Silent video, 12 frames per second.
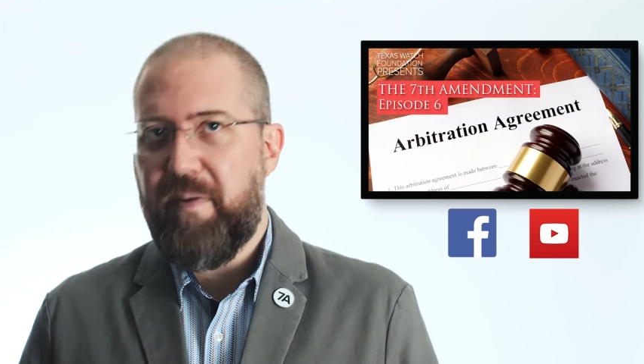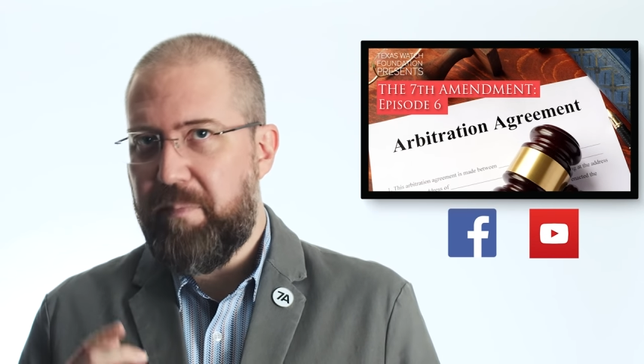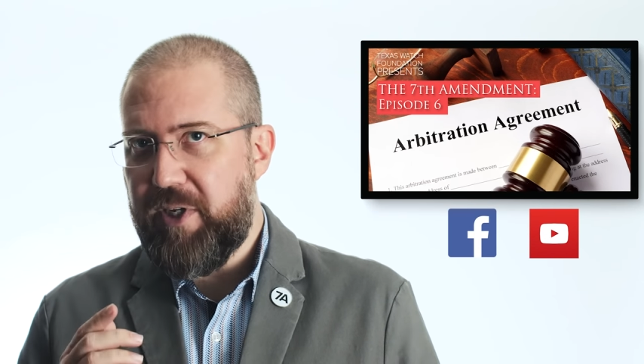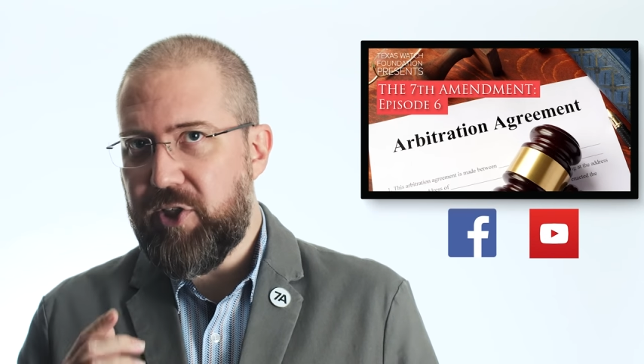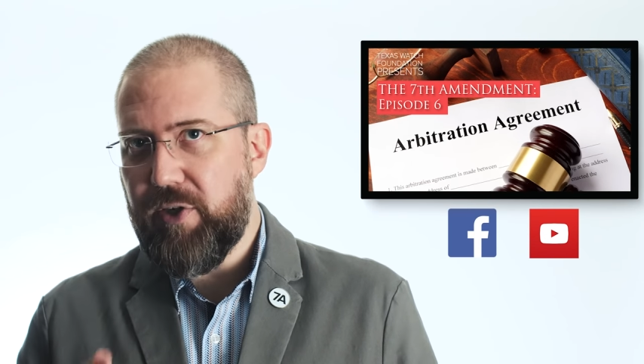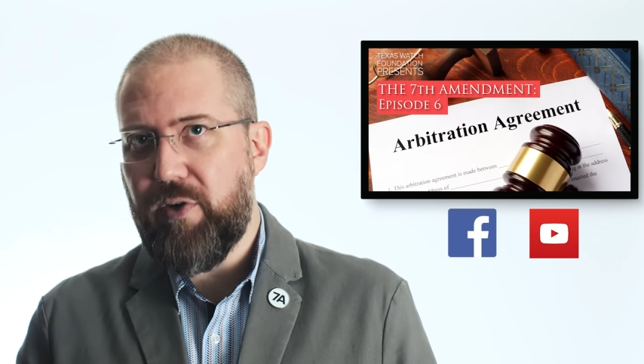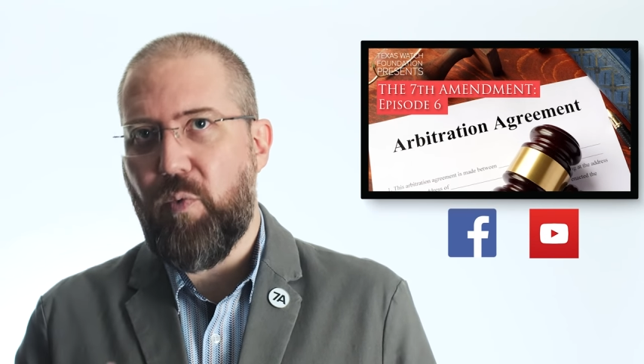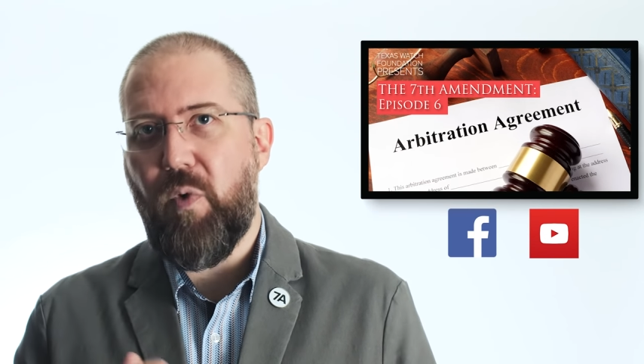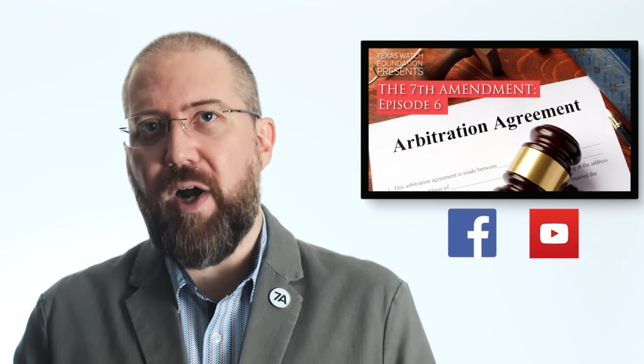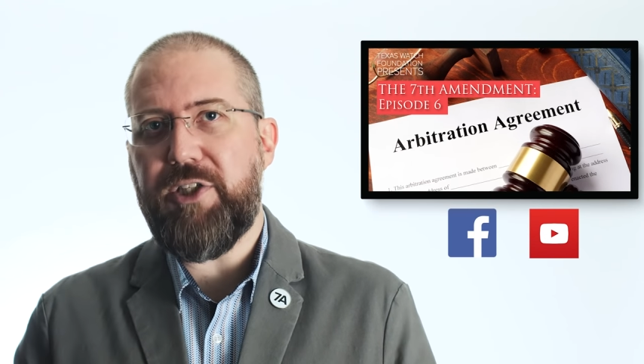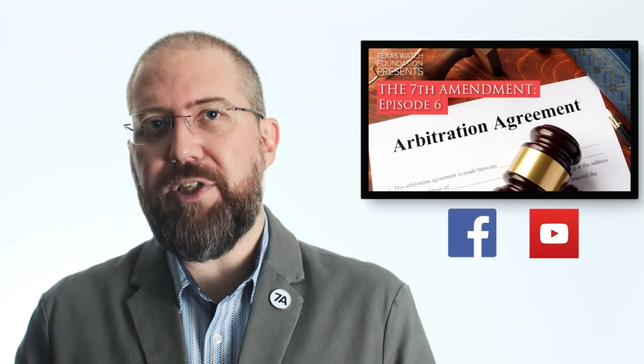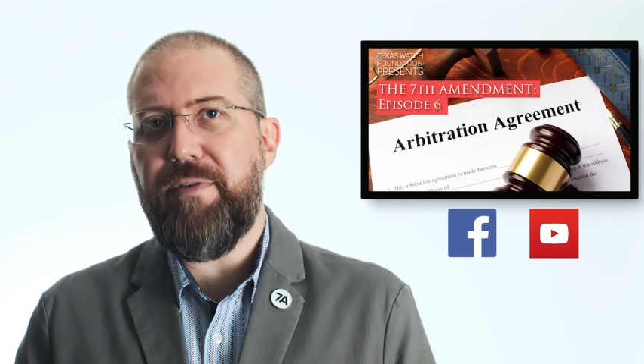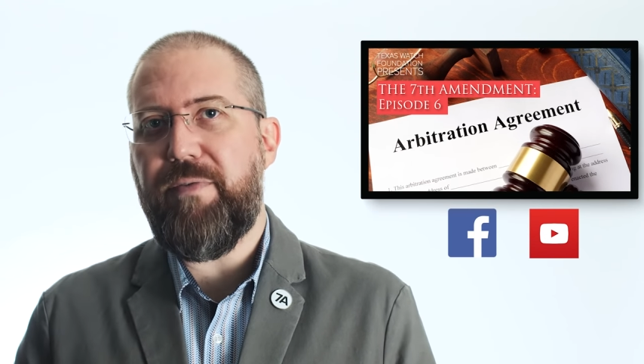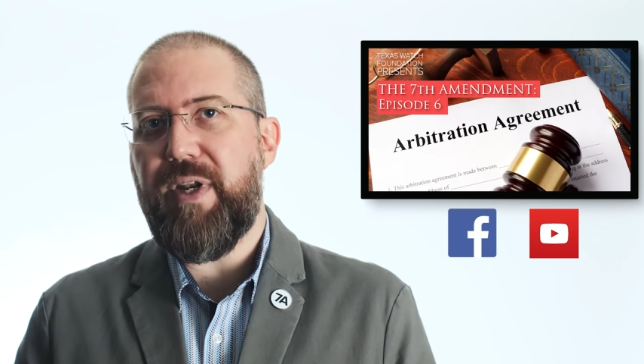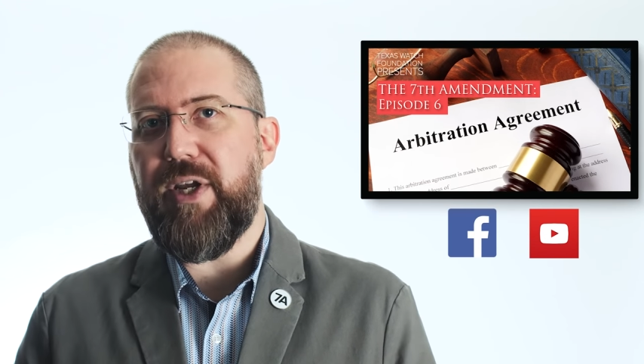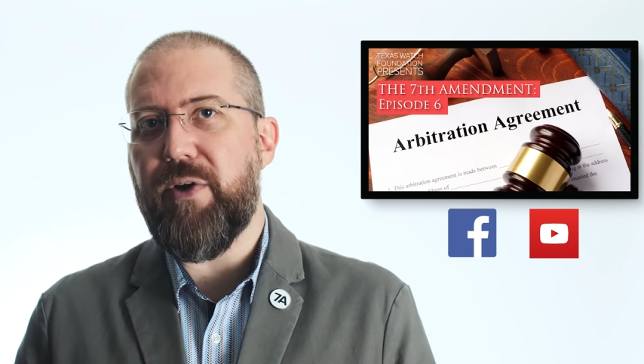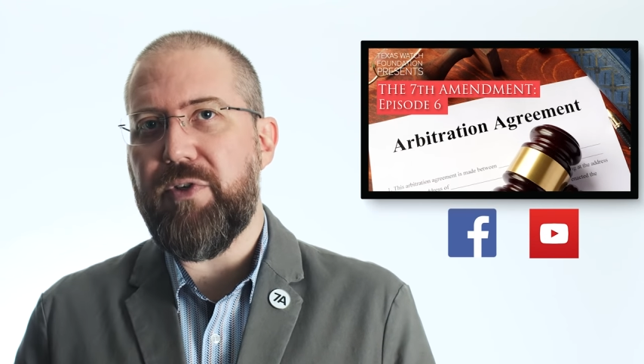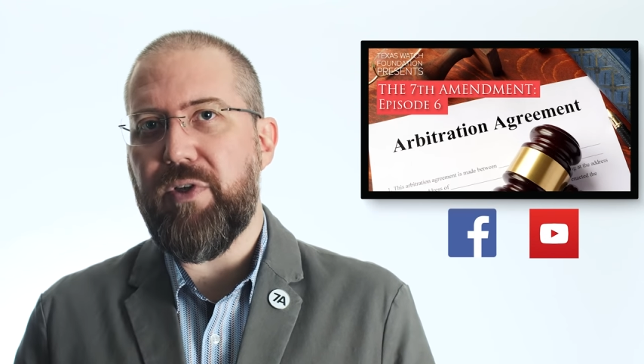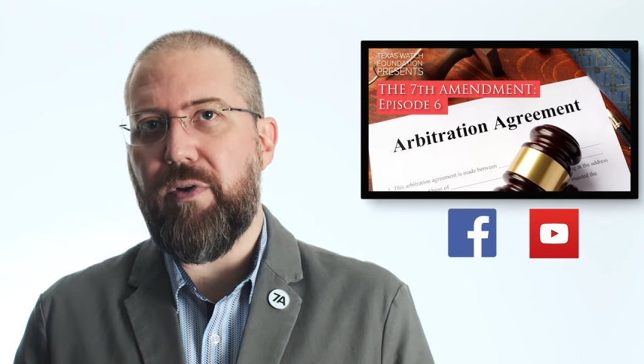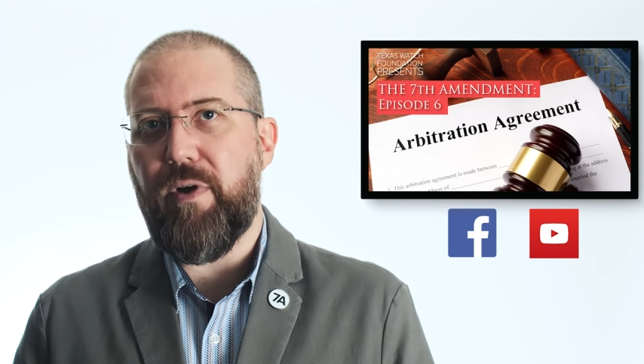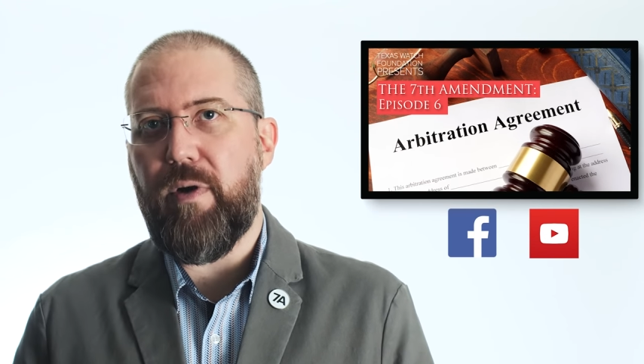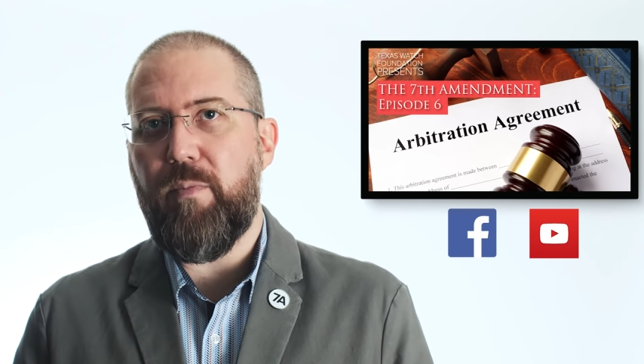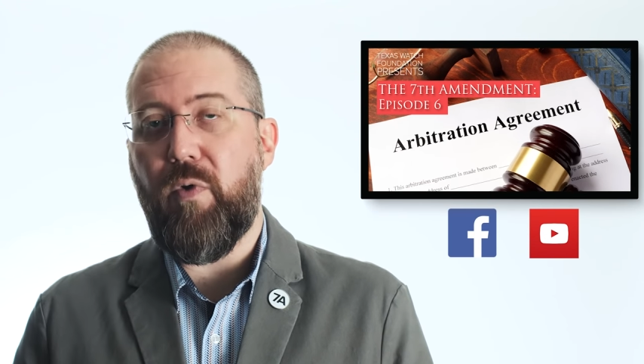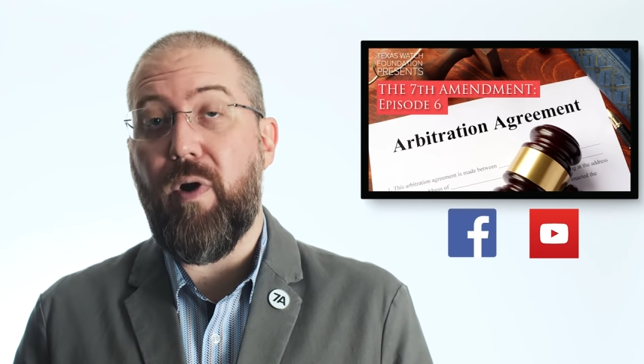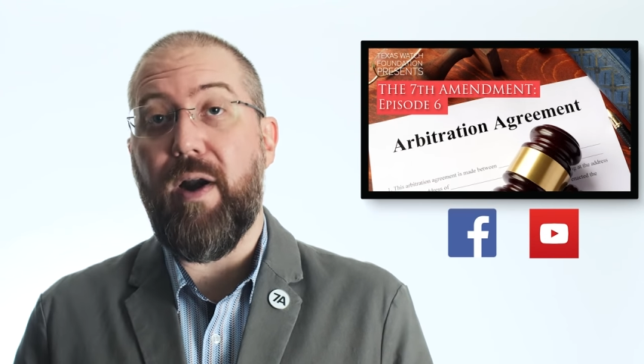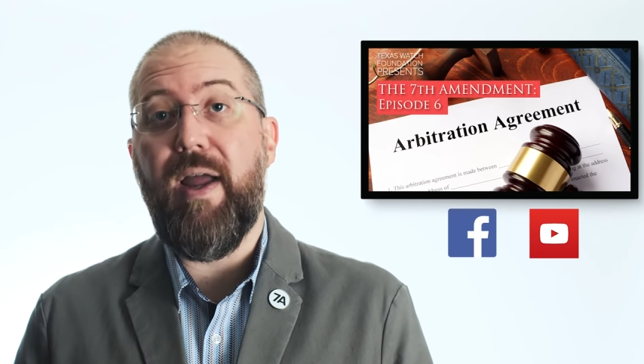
Be sure to watch the video to learn more,